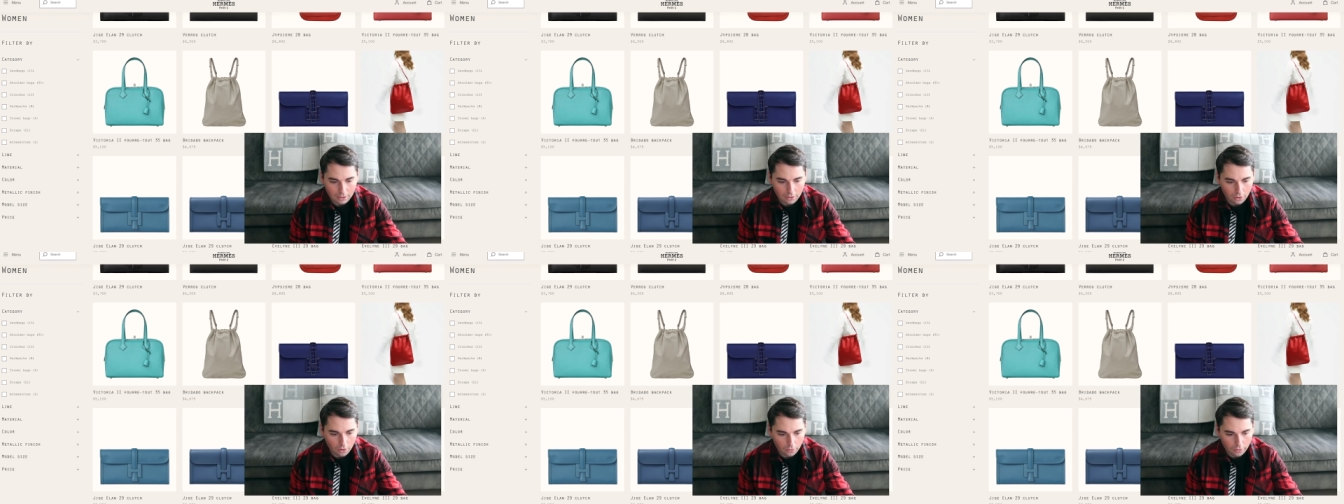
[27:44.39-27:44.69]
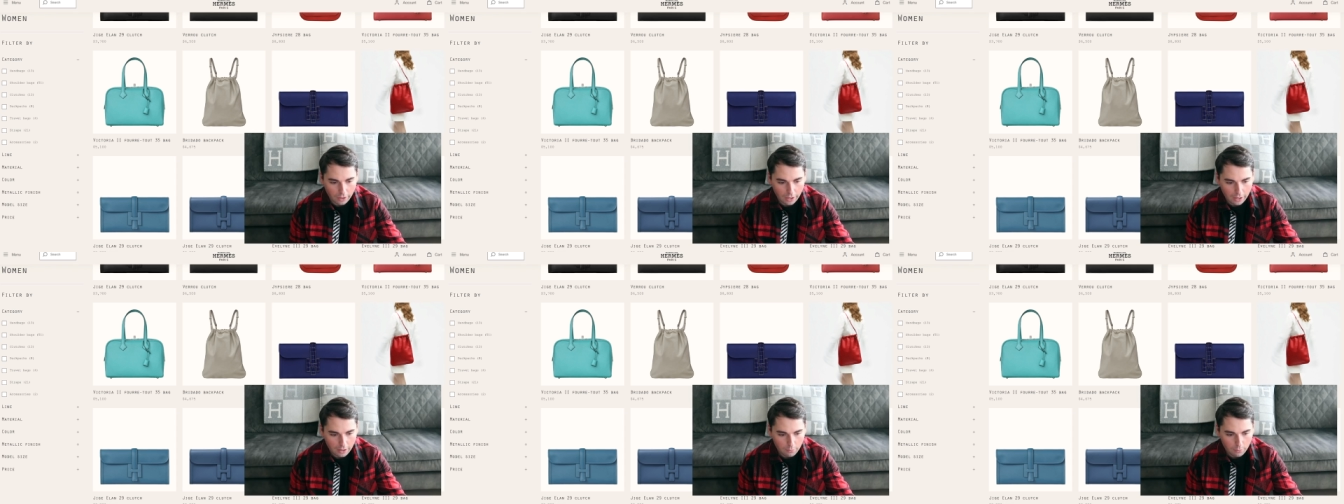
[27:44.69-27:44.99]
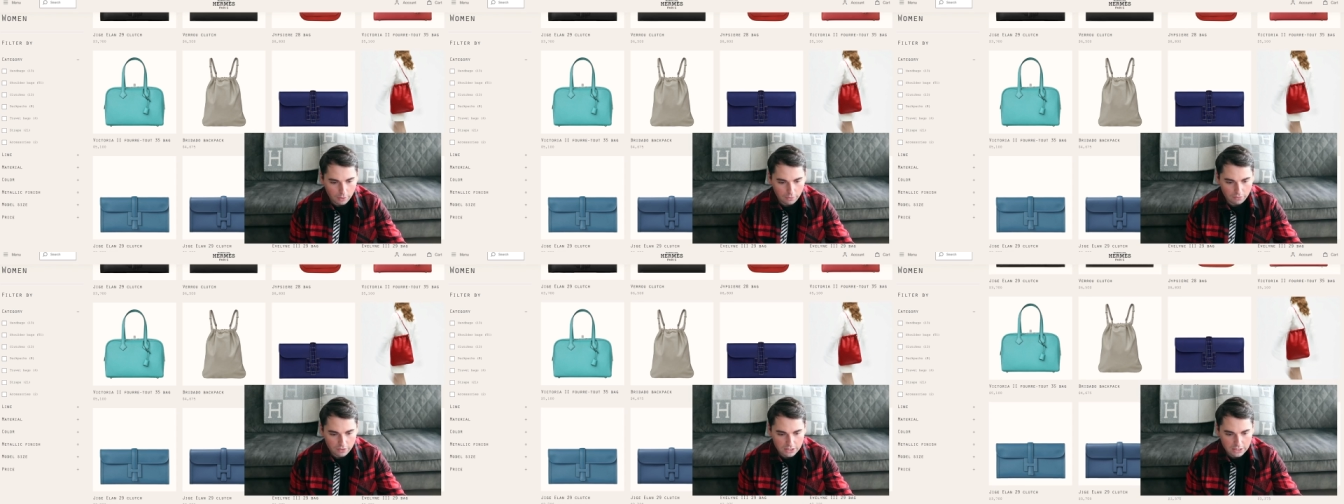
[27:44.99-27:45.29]
Okay,
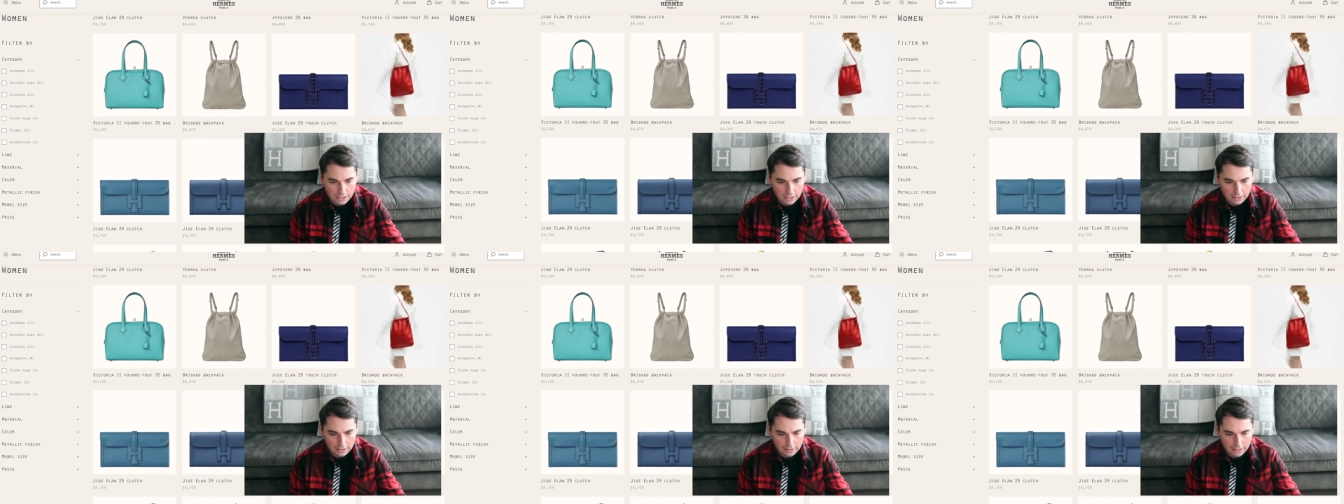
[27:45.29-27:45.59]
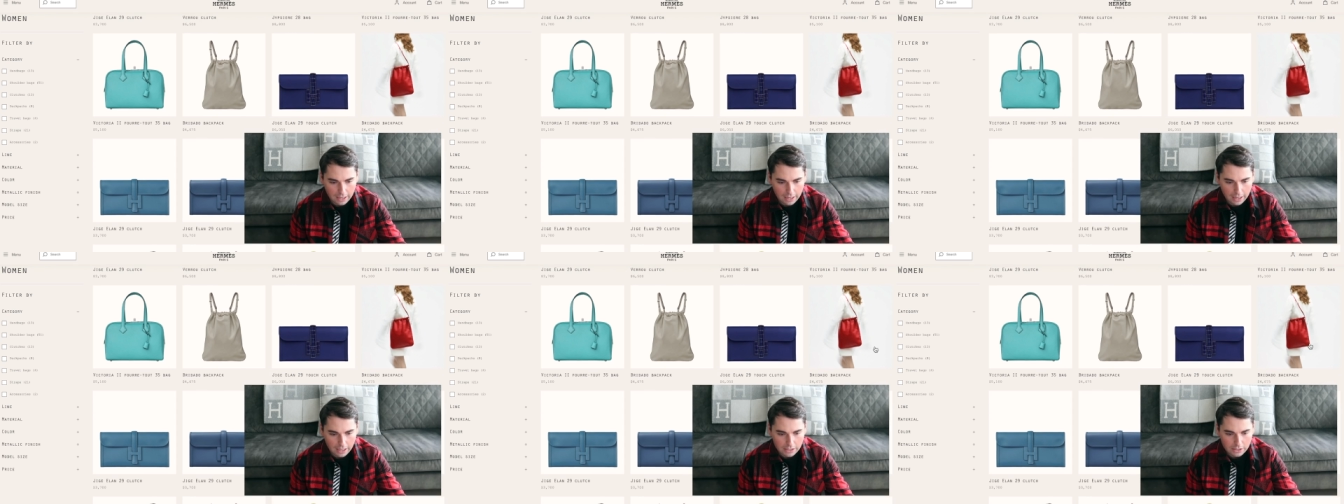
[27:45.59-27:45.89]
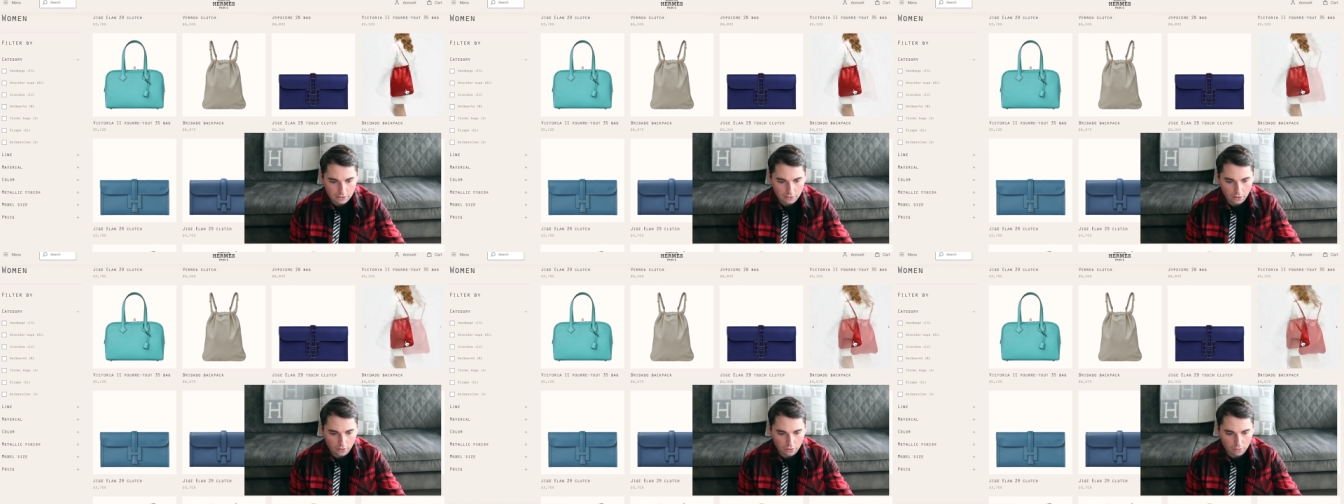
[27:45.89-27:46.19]
we've seen that.
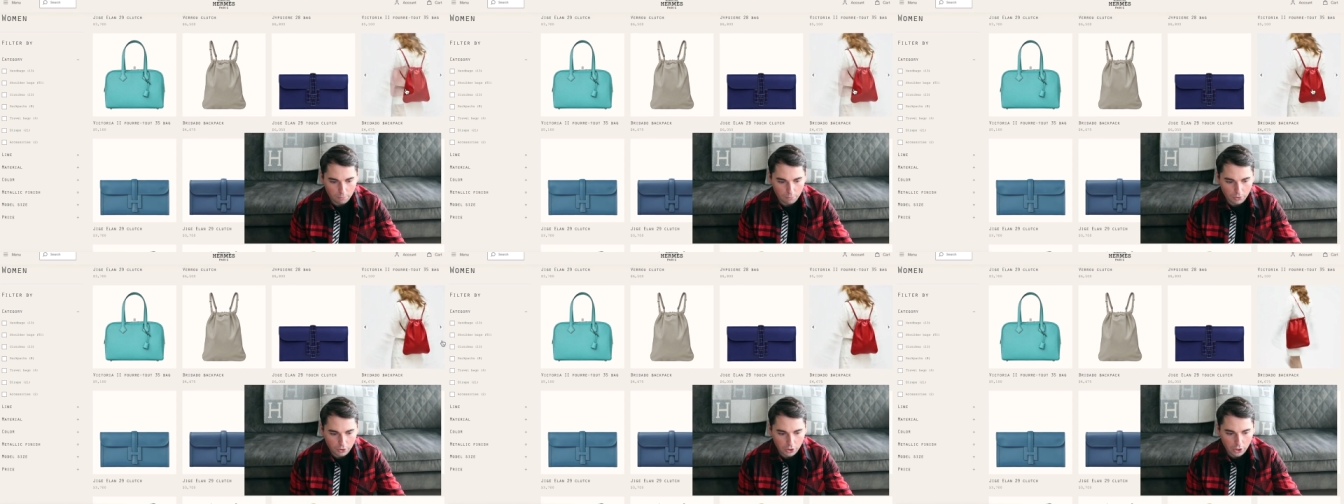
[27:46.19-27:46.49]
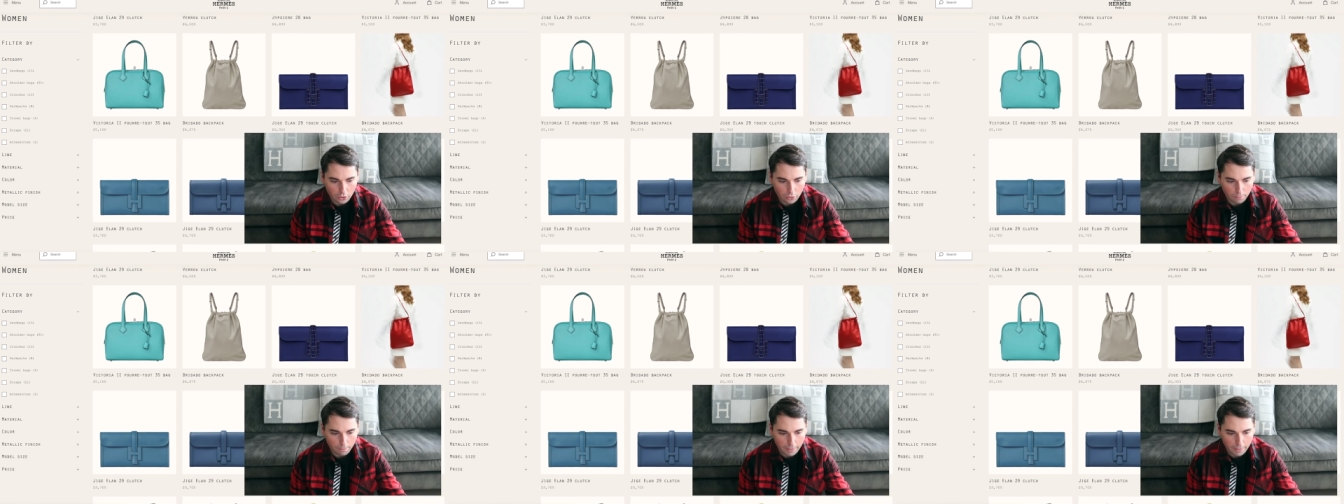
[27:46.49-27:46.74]
Another Bridado